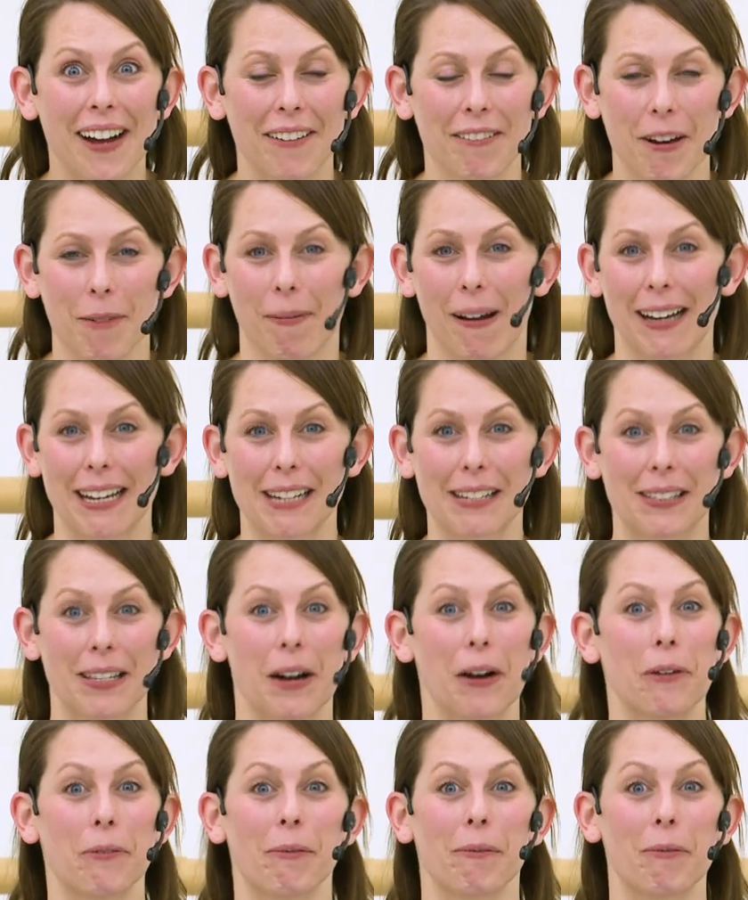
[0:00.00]
everybody.
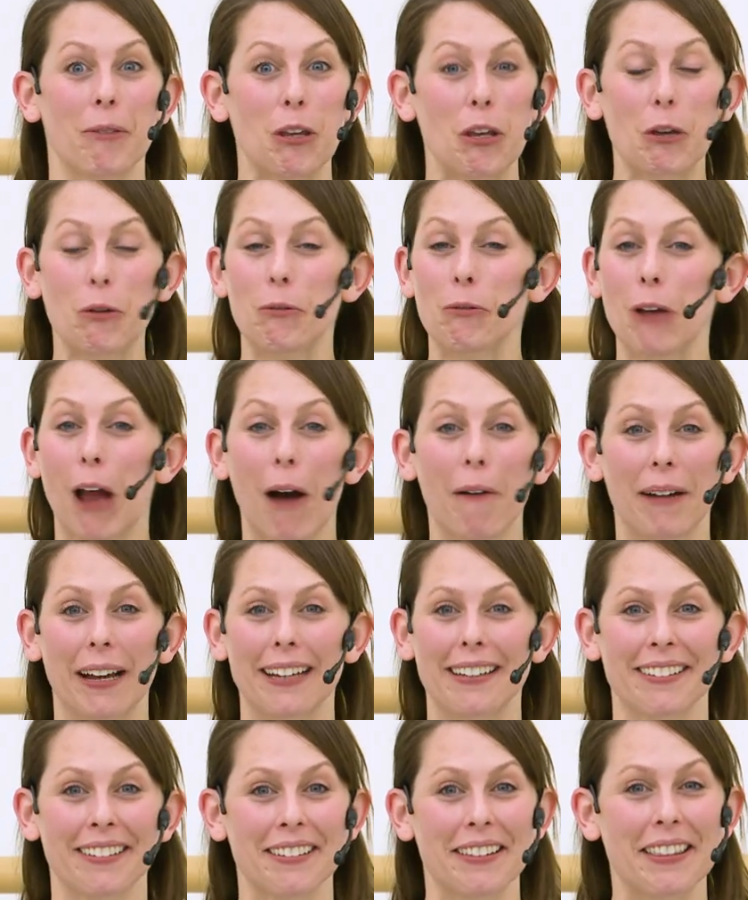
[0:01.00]
So you know
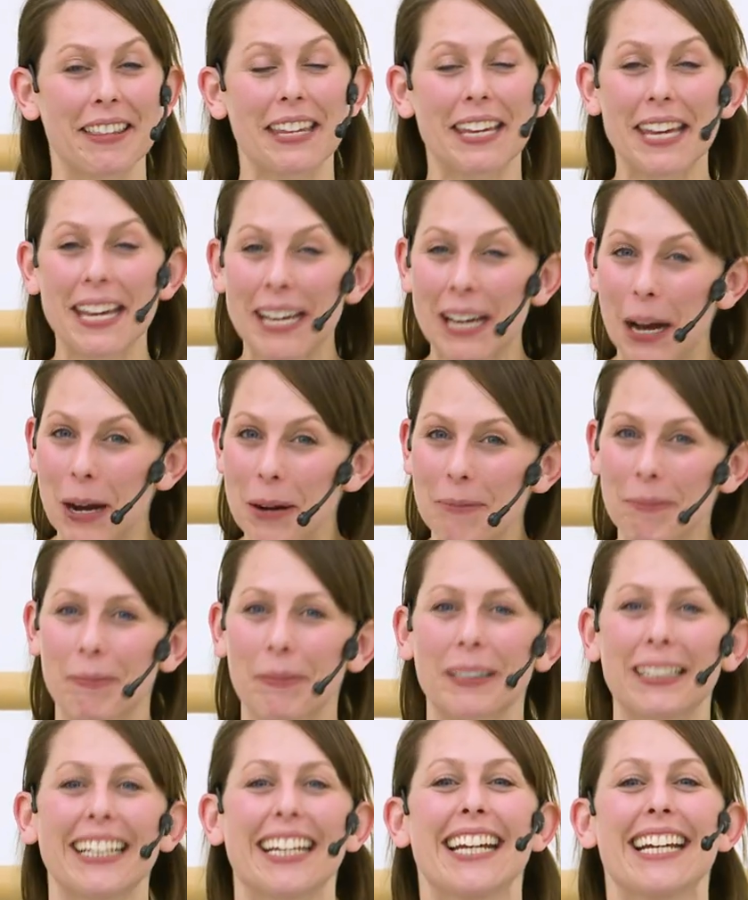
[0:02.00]
it. The
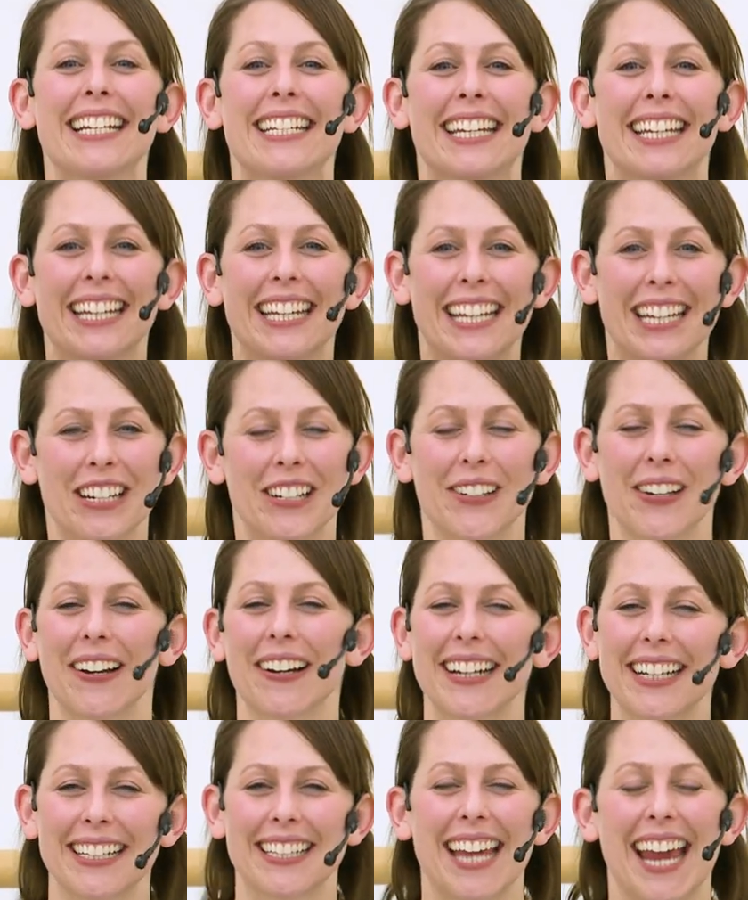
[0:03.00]
complete
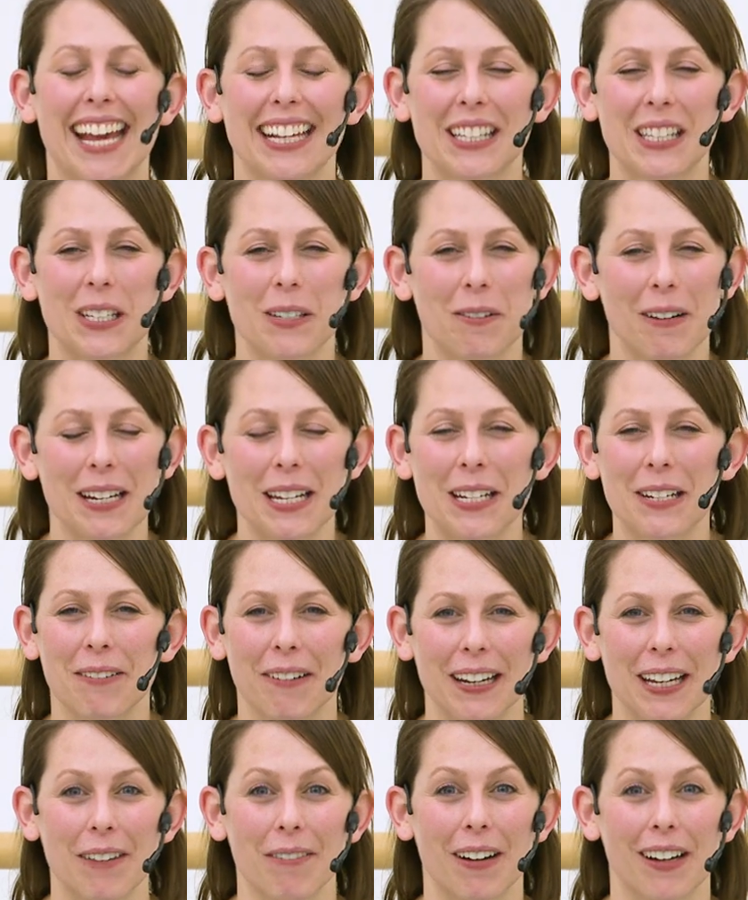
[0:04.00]
Sharing Dance
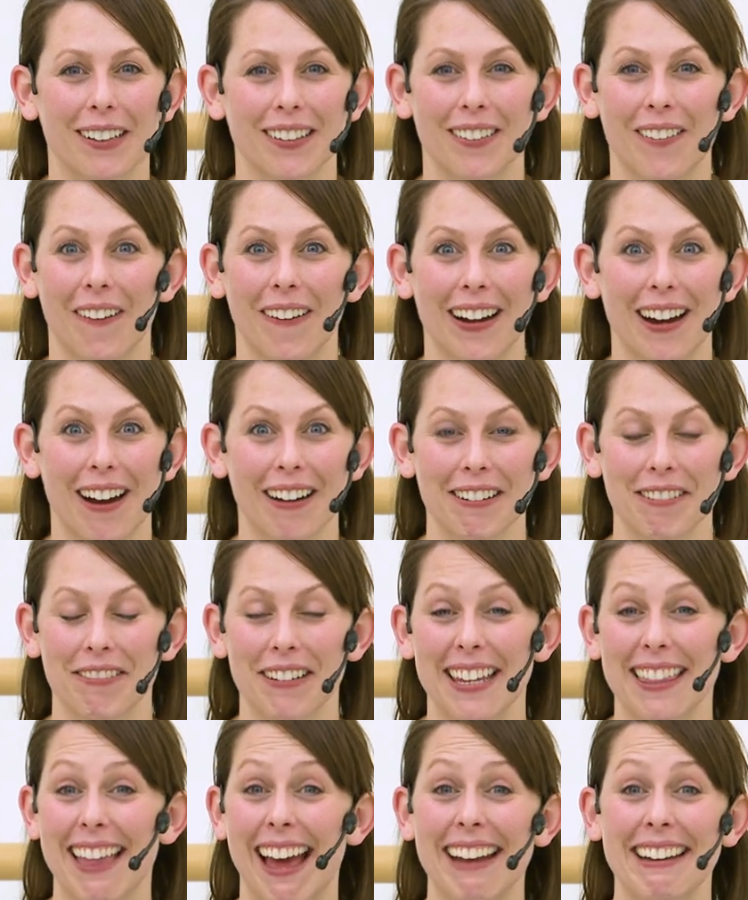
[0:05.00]
2021
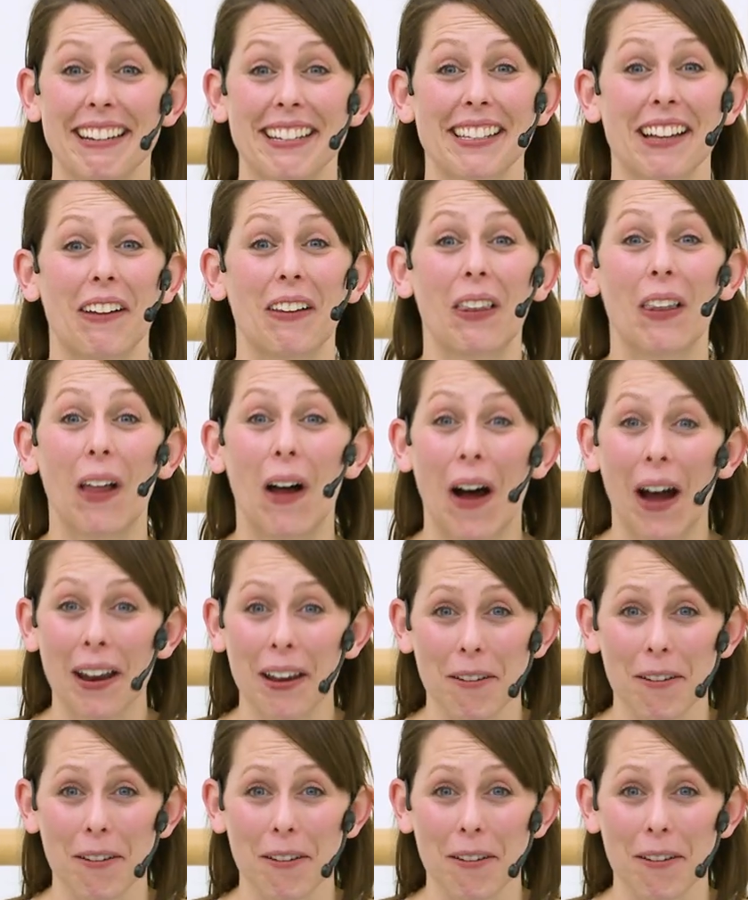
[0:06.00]
choreography. That is a lot